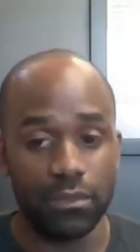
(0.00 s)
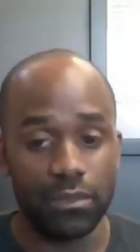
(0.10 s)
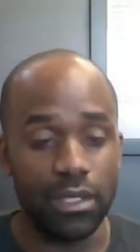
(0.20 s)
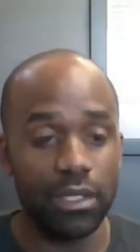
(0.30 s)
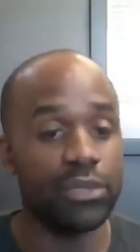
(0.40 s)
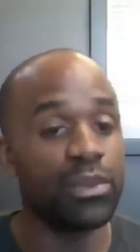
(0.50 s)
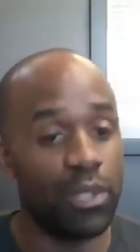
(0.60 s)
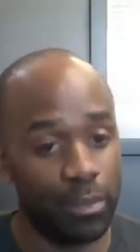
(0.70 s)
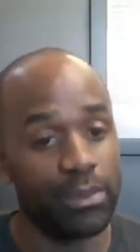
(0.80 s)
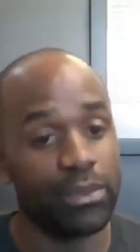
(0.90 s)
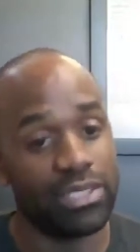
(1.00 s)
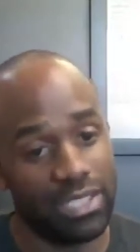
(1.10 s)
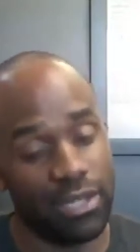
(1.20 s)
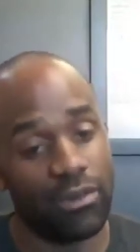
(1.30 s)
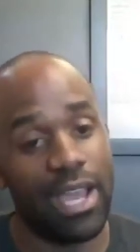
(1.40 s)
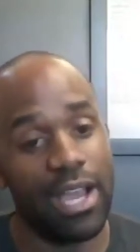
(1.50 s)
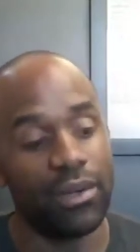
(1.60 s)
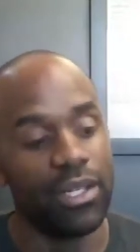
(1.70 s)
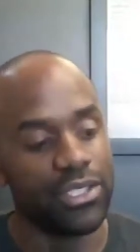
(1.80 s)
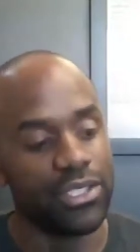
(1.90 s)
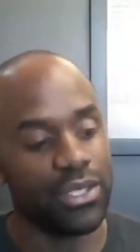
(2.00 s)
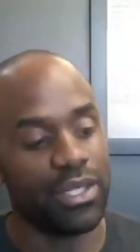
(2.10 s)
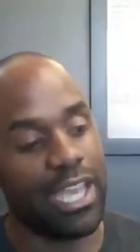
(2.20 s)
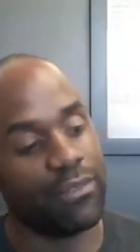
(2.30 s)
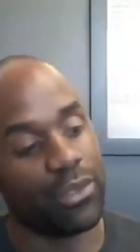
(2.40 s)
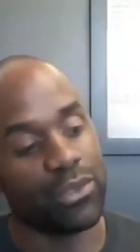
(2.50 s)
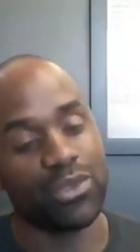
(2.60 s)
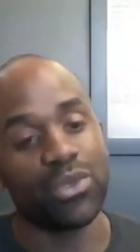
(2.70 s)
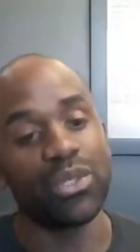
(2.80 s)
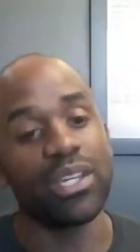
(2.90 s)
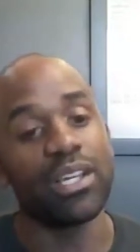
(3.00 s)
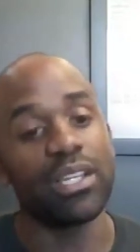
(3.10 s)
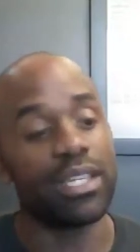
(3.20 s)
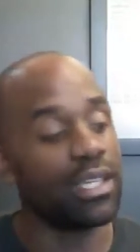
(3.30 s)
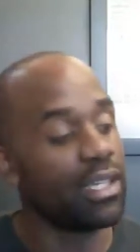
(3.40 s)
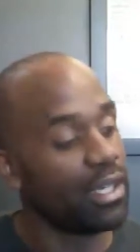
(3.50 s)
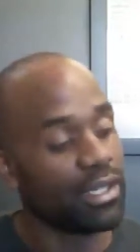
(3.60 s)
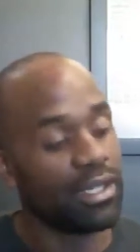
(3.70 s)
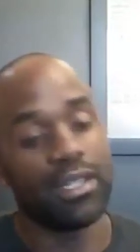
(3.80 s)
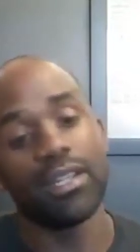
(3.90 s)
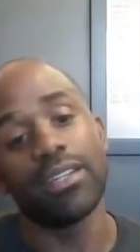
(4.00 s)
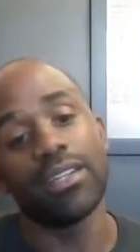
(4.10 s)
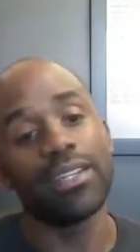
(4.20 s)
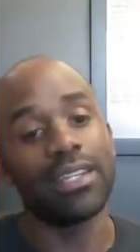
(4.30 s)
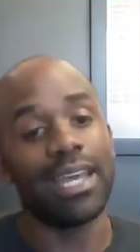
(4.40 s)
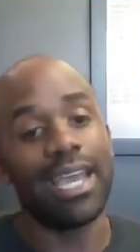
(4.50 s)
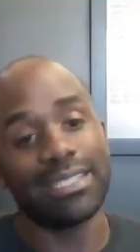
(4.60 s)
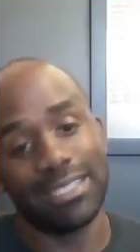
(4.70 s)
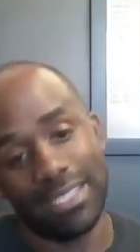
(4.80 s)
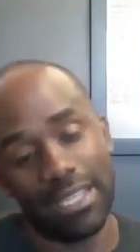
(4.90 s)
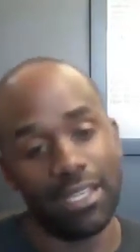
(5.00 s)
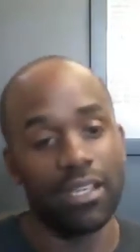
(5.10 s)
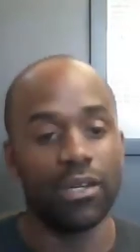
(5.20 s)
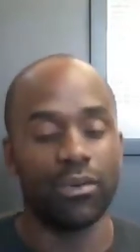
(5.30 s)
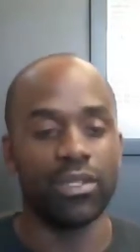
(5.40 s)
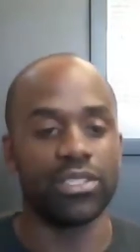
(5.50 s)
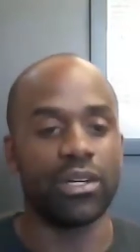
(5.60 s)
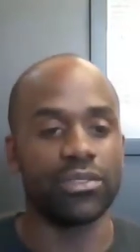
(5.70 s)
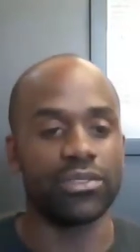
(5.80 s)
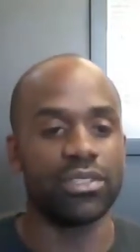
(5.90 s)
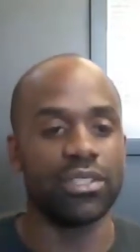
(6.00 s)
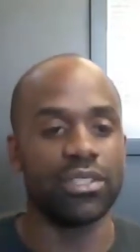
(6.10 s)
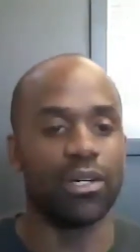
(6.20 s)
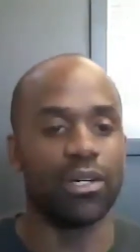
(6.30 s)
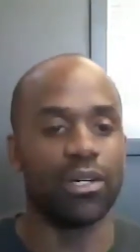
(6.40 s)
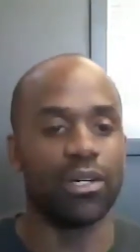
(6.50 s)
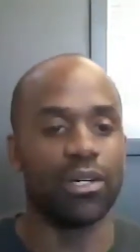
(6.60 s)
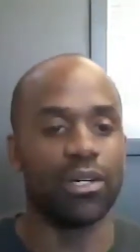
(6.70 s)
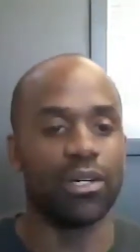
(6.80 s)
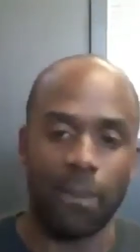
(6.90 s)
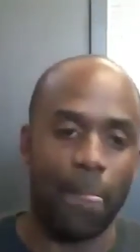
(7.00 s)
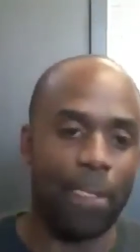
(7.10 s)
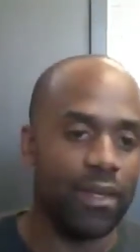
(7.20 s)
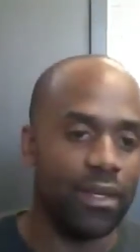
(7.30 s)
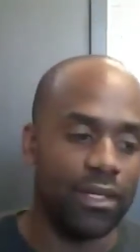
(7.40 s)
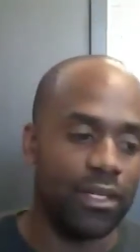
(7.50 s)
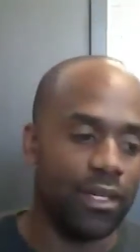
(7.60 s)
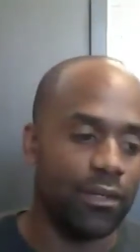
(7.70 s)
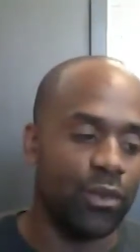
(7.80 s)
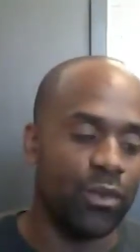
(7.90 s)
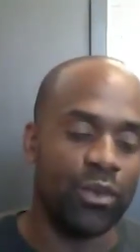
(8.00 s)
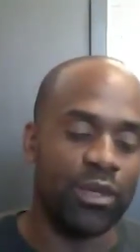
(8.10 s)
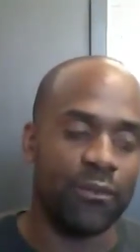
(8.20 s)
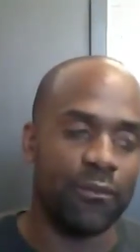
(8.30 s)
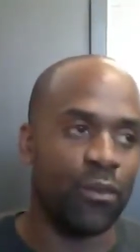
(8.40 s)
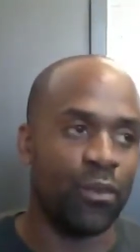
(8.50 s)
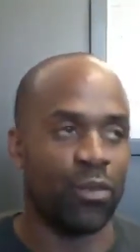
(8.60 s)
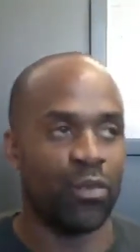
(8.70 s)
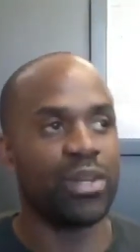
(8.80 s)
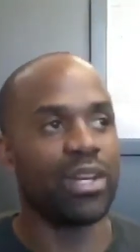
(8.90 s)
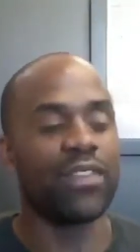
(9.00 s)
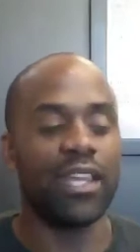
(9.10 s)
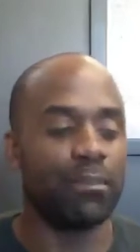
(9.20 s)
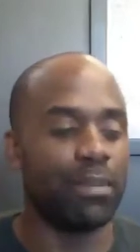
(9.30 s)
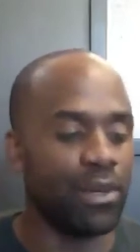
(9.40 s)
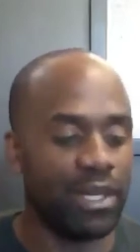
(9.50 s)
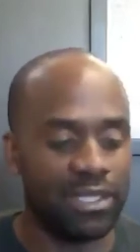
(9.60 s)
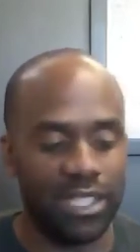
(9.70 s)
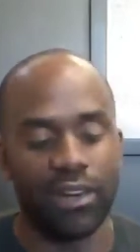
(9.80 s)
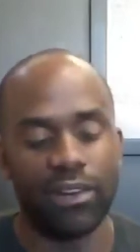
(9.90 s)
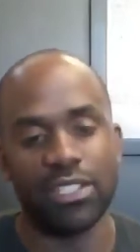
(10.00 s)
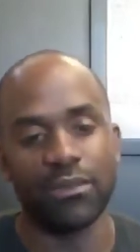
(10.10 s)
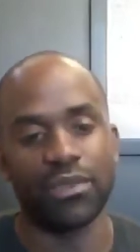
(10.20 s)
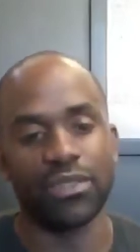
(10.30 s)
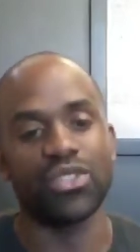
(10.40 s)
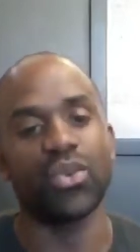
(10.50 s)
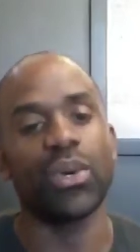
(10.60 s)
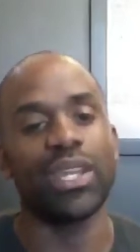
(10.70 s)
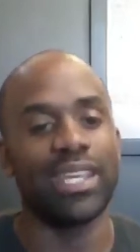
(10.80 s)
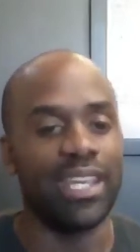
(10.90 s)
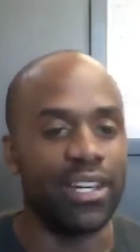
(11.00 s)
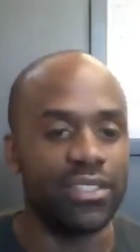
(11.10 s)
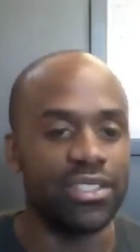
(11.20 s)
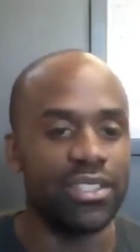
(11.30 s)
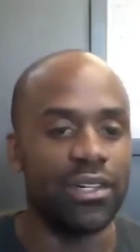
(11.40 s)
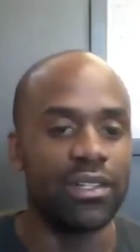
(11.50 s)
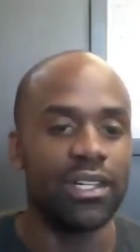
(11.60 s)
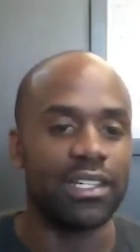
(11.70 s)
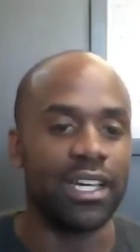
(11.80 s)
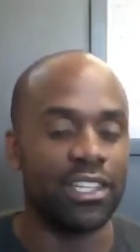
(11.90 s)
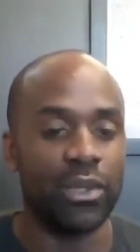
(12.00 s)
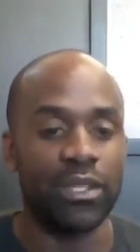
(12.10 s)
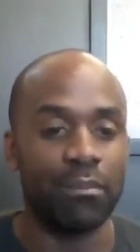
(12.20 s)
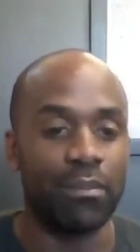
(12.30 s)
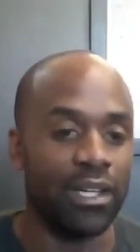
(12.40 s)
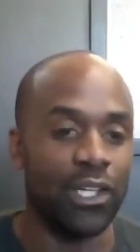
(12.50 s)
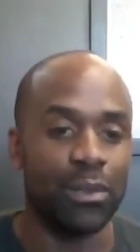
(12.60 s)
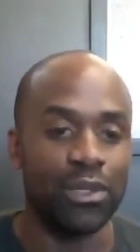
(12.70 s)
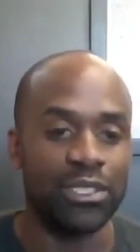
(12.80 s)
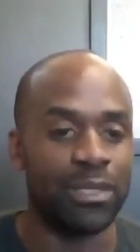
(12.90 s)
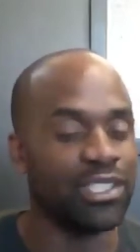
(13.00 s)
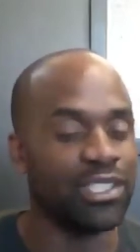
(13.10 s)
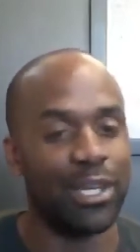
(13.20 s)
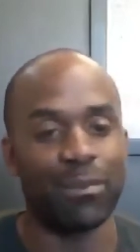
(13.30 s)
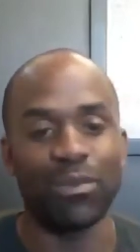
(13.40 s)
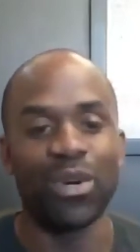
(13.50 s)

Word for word: because we want people to stick around so they can have those really good lasting results. You know, we're not trying to, you know, we're not thinking people are going to stay in our gym for twenty years, you know, like they do at the big global gym. They just let them